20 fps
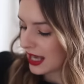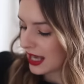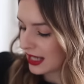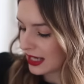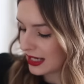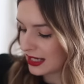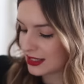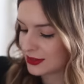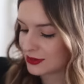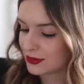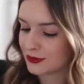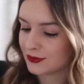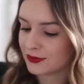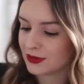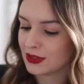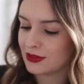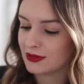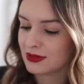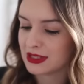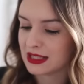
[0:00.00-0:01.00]
and little
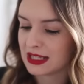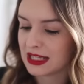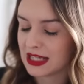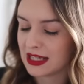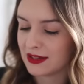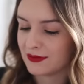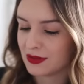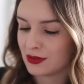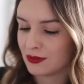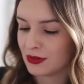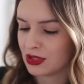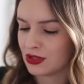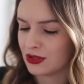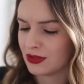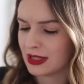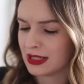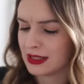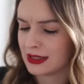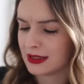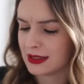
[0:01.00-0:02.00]
flute sleeves, which
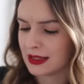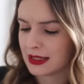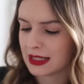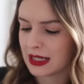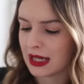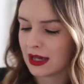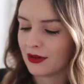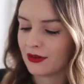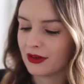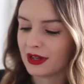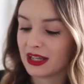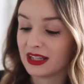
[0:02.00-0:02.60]
are inside out,